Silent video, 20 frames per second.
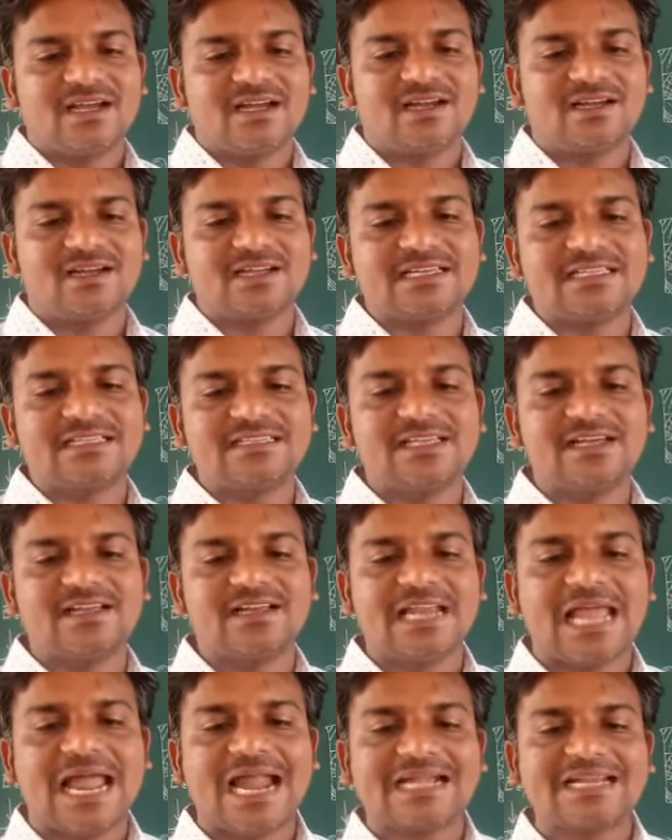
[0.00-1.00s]
in the
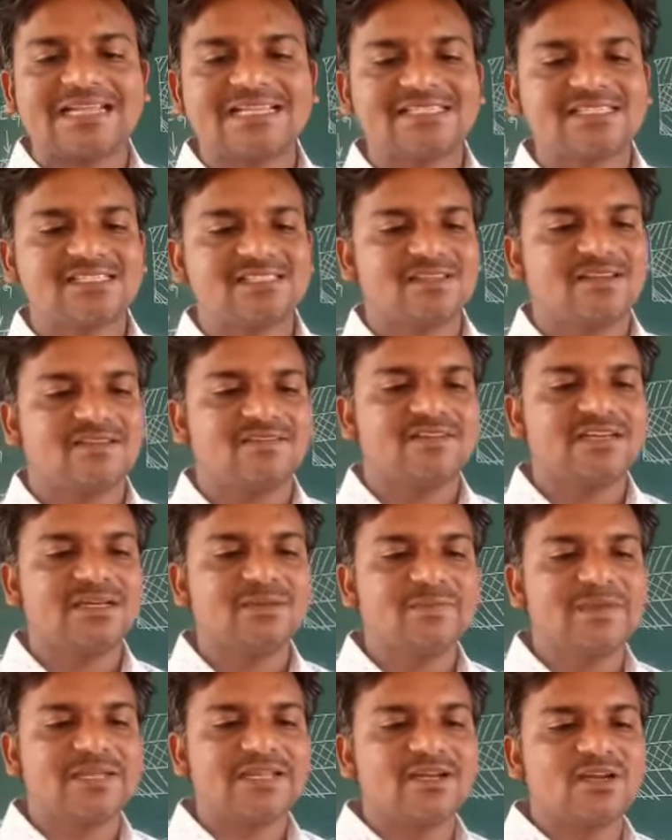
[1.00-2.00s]
lattice will
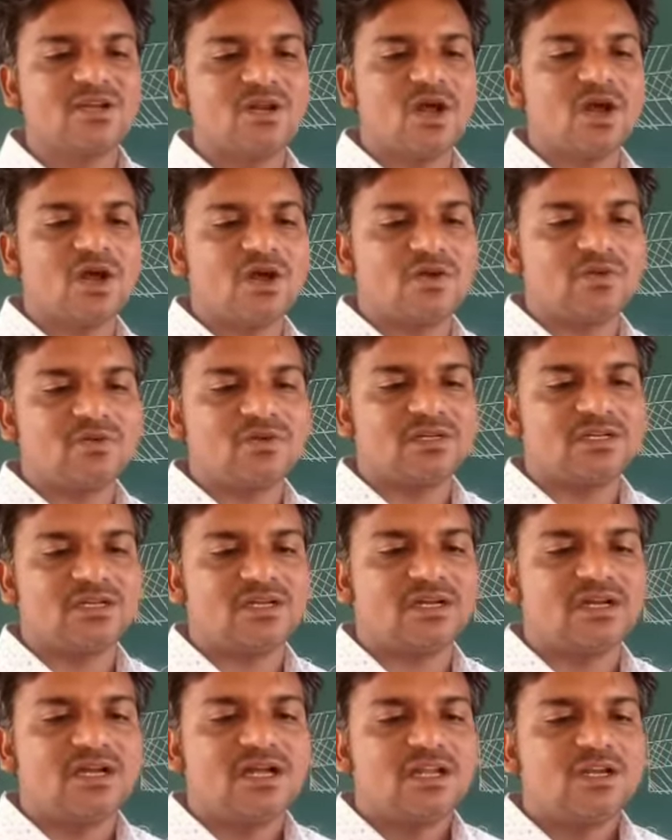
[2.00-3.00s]
be
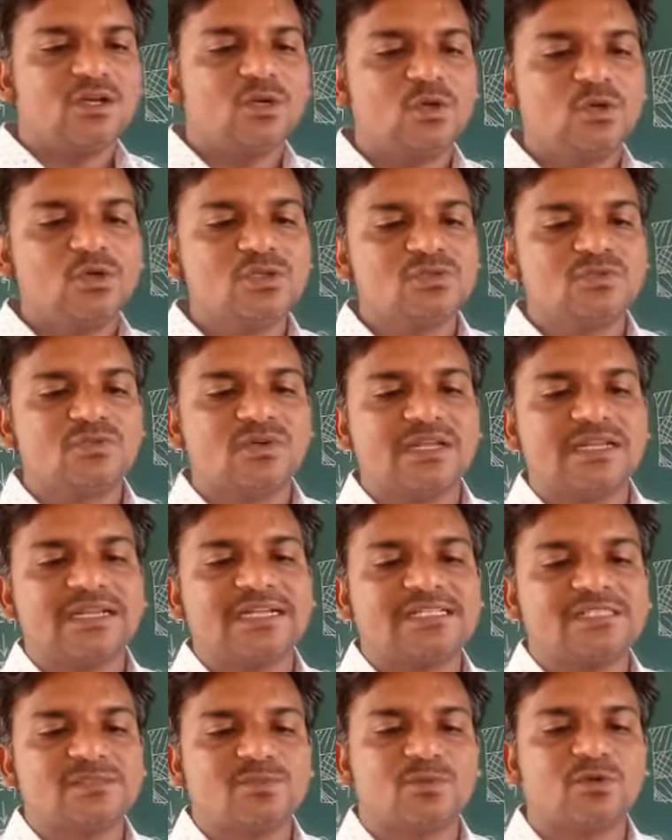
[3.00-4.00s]
lose for its
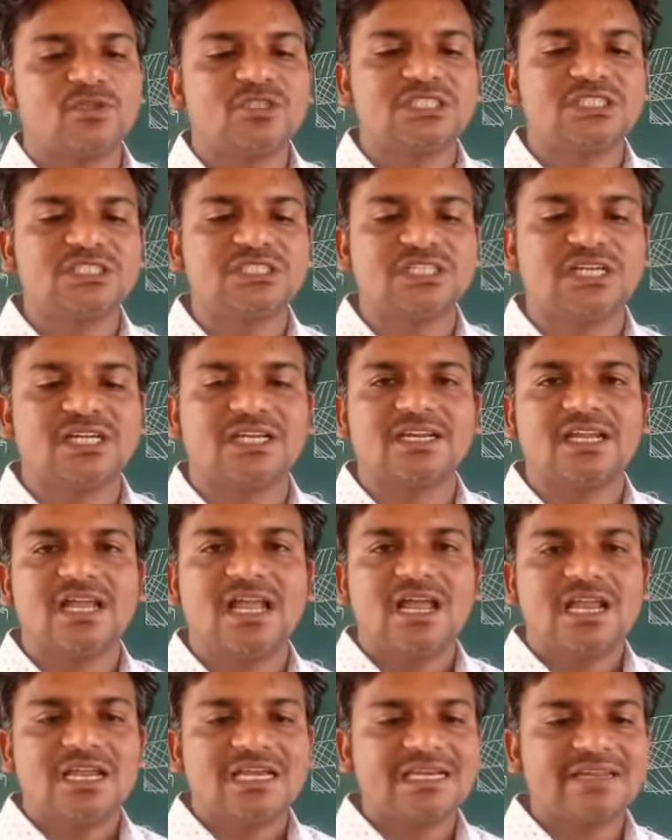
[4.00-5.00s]
position,
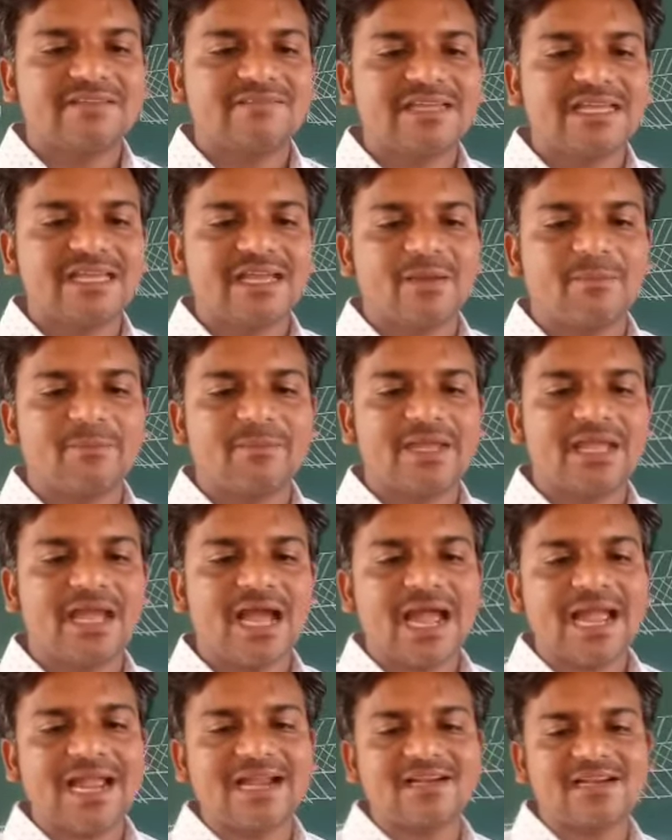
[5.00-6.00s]
leaving
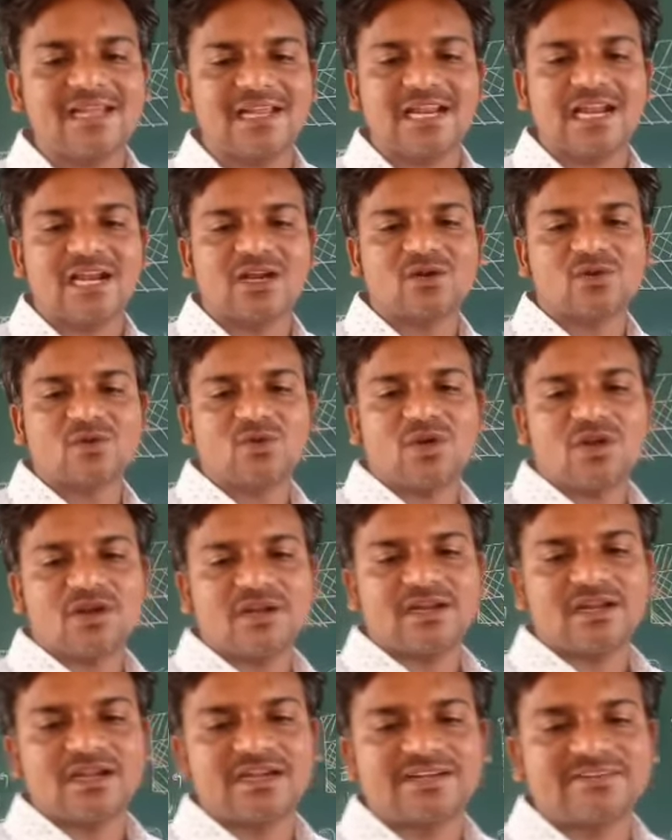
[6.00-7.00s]
behind an electron
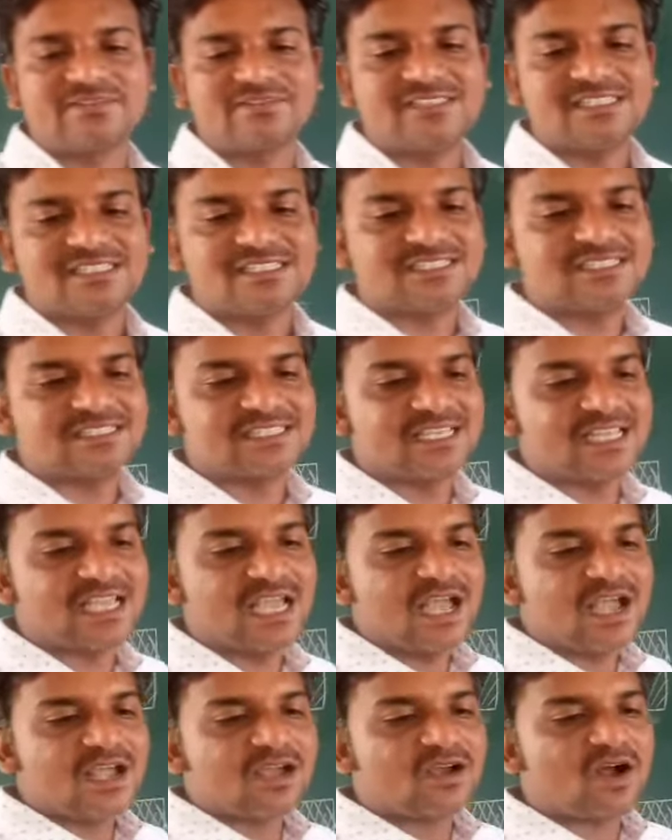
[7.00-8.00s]
deficiency
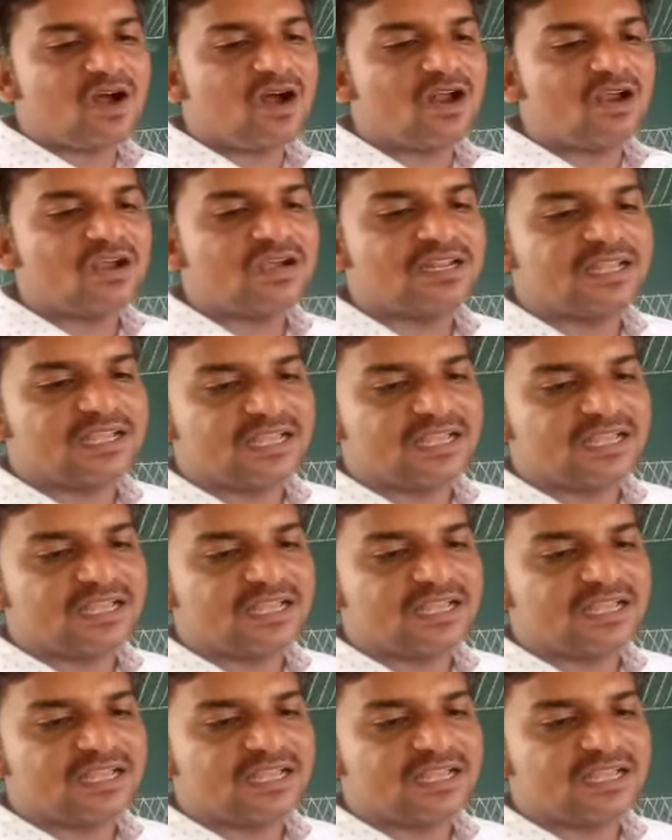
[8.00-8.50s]
called a